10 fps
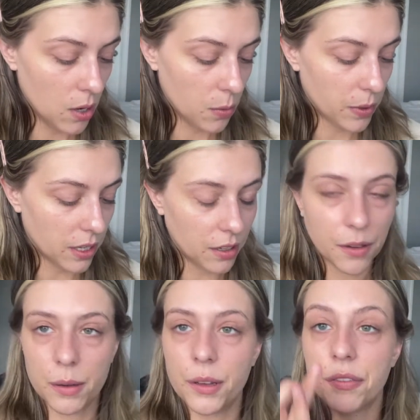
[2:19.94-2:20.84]
We all know
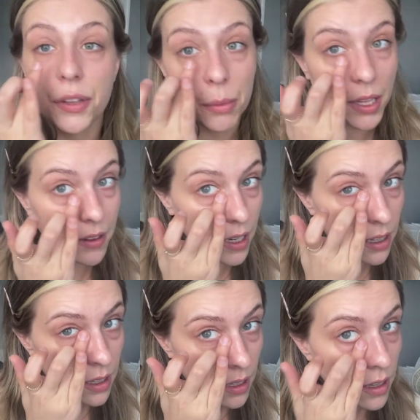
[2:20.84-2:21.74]
how I feel about that.
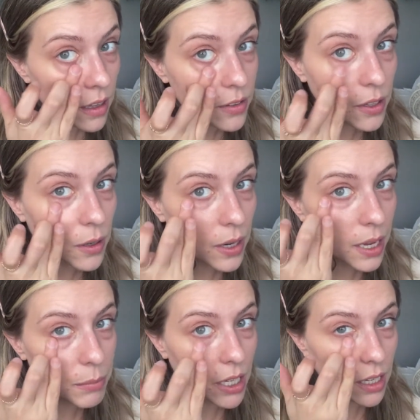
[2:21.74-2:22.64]
So
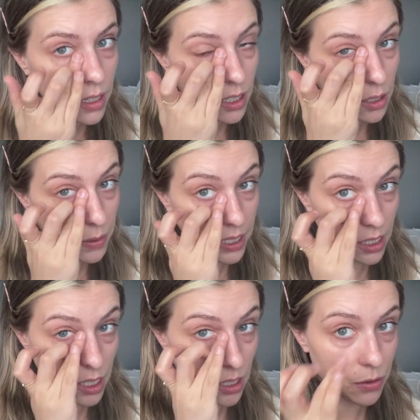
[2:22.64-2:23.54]
I'm not going
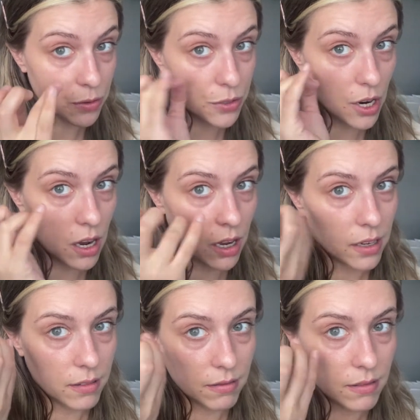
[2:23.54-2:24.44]
huge
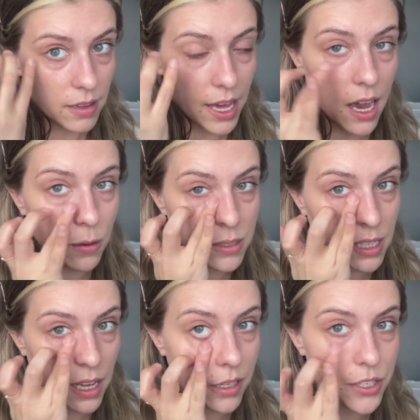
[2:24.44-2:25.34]
on the
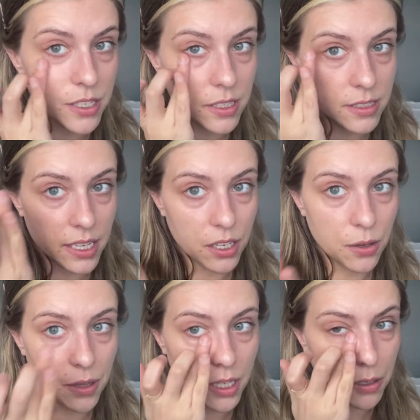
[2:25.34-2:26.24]
outside just because I know
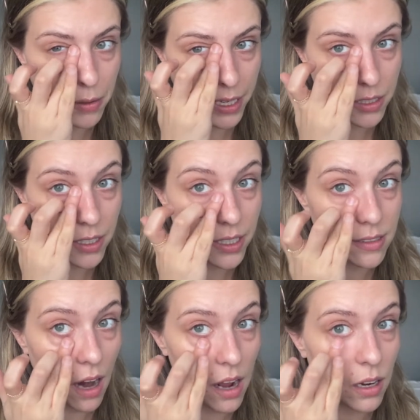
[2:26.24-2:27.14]
that corrector is
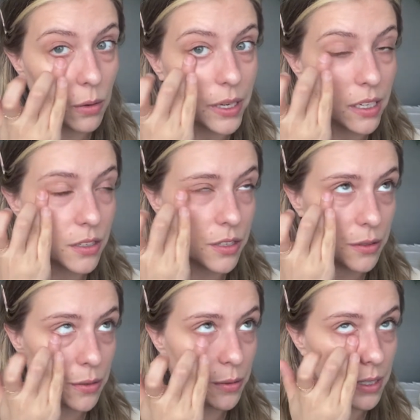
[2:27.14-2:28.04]
not going
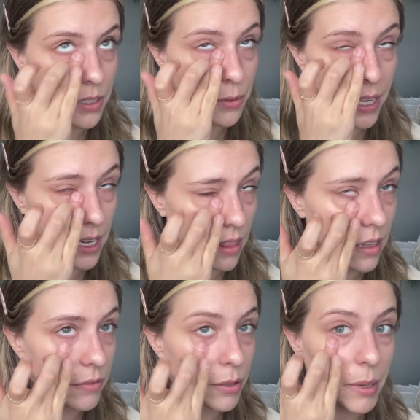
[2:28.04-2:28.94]
to do anything
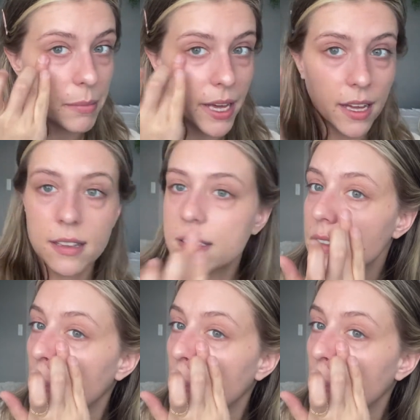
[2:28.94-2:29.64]
for my bags.